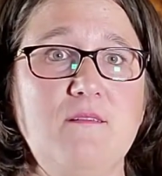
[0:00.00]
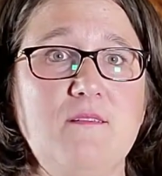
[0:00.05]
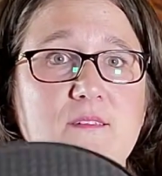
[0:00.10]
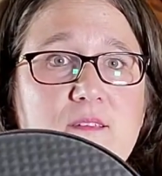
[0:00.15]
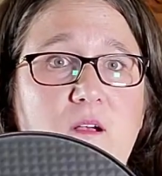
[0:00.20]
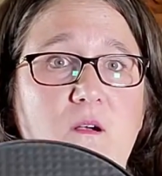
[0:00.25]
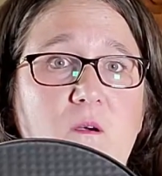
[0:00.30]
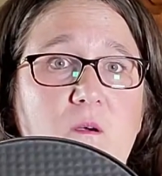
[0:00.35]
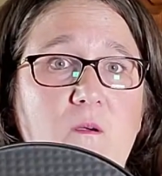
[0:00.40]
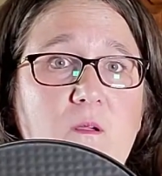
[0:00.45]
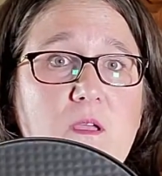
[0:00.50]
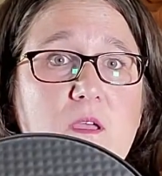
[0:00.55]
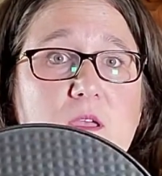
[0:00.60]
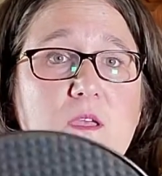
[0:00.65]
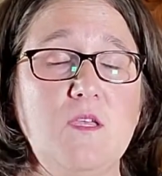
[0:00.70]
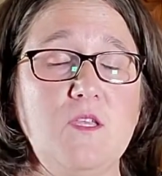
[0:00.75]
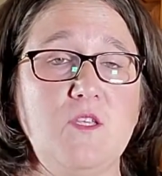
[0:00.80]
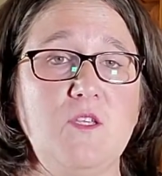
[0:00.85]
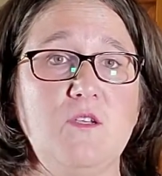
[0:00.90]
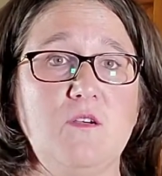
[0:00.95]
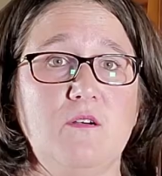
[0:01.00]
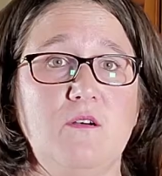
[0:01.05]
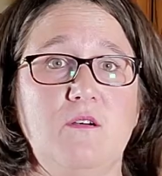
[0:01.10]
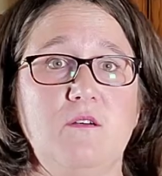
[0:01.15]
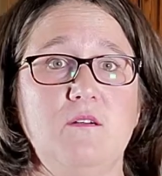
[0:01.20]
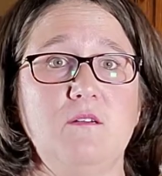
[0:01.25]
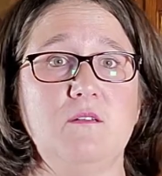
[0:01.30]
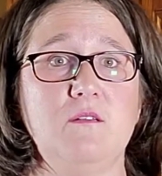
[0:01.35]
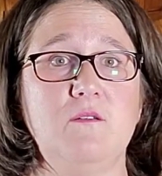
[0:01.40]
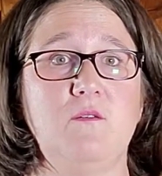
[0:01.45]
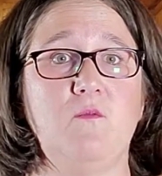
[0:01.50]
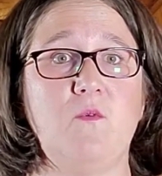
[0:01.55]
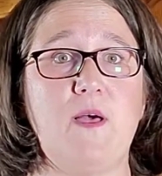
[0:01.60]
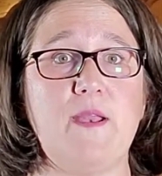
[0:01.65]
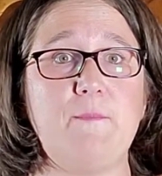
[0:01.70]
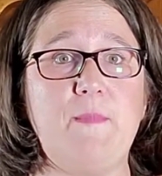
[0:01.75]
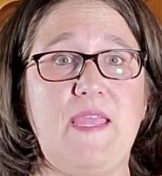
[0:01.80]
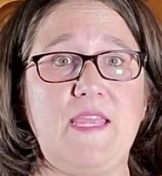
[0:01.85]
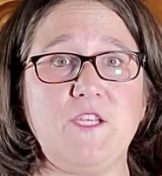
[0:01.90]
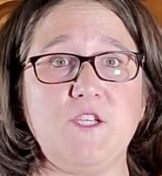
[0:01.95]
So you'll want
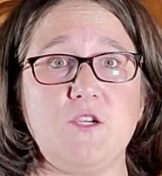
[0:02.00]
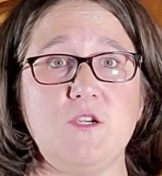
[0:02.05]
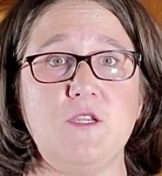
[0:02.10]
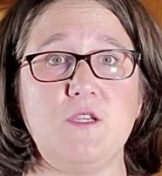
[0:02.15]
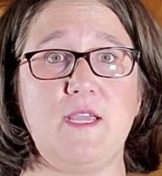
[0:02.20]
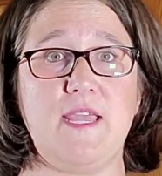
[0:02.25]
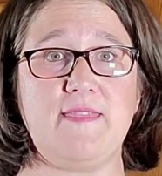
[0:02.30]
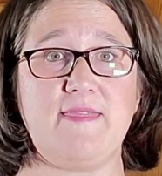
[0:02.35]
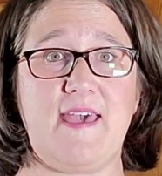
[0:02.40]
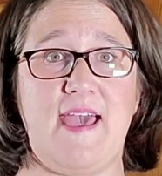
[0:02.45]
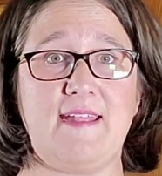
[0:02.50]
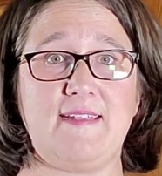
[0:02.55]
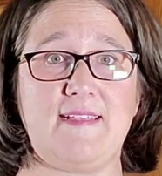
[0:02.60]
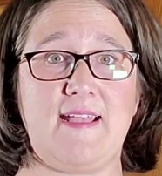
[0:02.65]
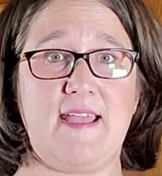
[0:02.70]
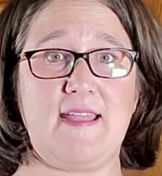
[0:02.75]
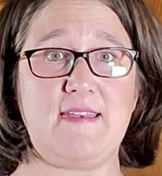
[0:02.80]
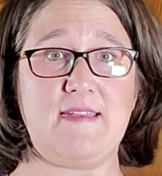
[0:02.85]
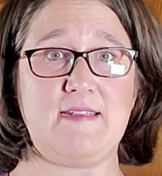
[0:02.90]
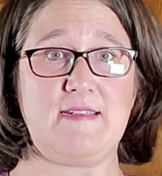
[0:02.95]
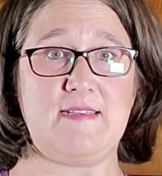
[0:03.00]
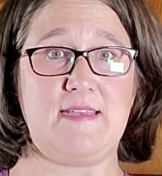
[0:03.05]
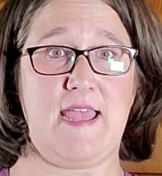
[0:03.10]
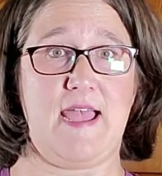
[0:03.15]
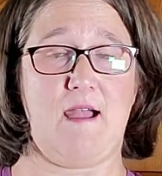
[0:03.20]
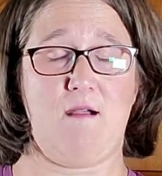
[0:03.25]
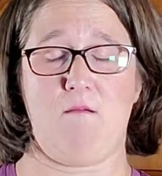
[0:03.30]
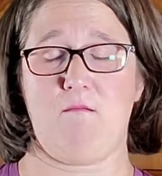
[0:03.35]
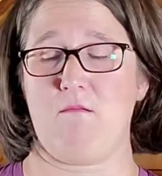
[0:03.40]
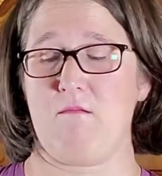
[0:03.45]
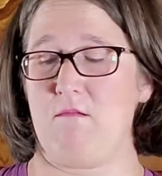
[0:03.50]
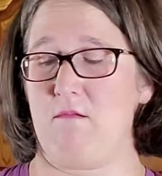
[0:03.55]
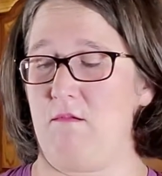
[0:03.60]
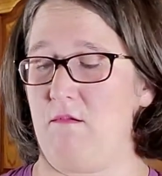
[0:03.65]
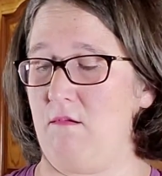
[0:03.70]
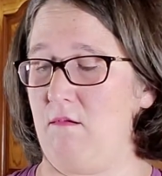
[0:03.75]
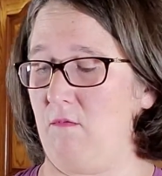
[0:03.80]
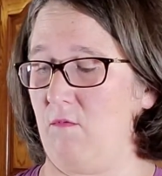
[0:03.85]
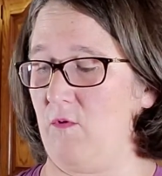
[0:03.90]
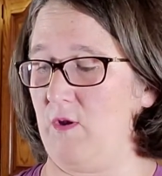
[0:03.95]
to make sure you get that side down
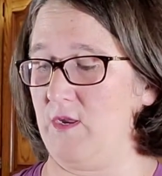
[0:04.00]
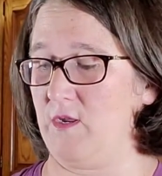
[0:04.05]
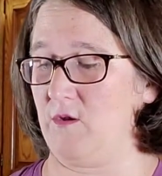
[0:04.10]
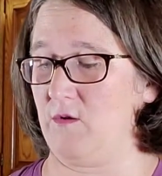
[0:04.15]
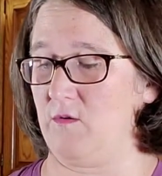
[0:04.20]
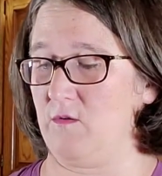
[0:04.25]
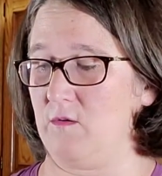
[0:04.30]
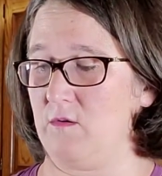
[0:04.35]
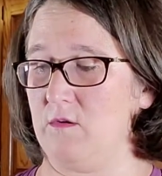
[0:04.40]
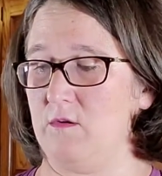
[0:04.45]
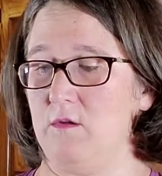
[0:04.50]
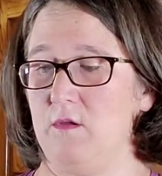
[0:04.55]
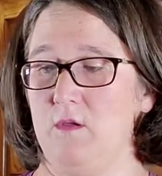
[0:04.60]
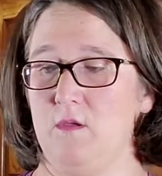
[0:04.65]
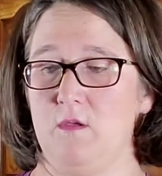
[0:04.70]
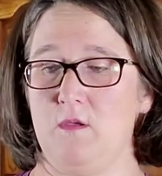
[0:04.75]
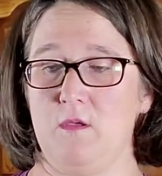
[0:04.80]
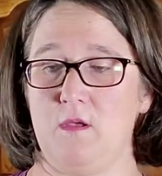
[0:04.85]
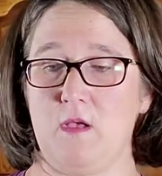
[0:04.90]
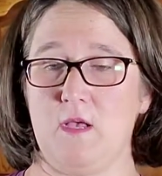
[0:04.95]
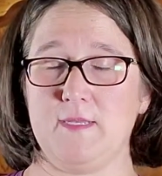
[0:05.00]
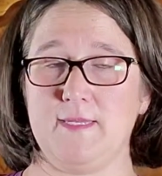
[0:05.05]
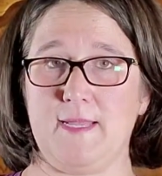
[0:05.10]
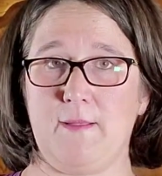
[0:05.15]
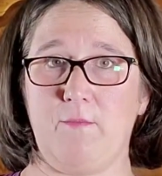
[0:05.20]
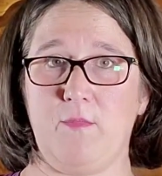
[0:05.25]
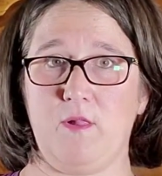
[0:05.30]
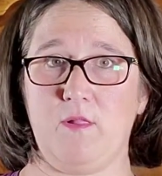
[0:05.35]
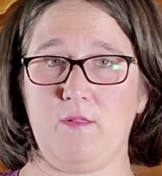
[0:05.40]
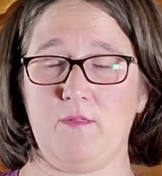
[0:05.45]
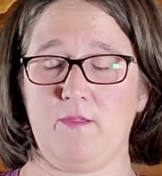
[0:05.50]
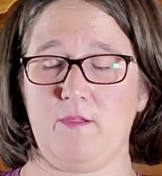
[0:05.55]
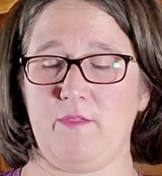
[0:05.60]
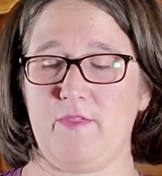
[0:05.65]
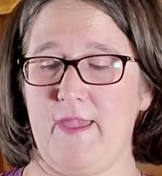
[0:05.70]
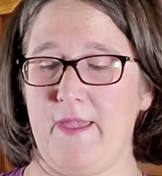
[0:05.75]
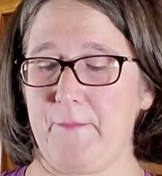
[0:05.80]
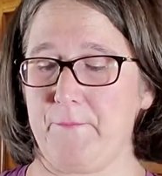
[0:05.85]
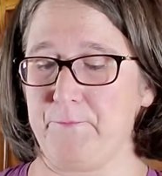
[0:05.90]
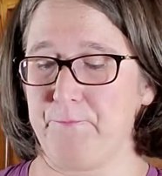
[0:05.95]
when you assemble your
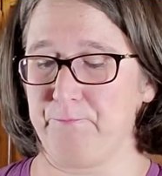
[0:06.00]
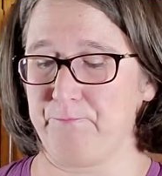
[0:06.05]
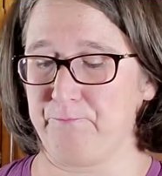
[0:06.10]
thing.